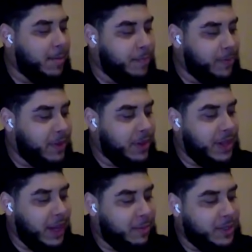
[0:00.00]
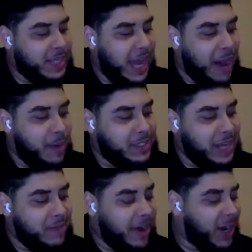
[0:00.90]
um, I was
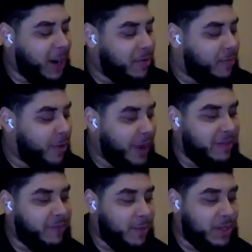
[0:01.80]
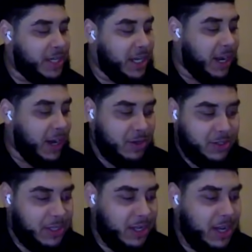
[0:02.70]
at Radar before infamously
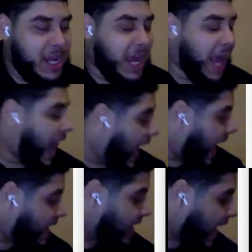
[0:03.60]
closed, and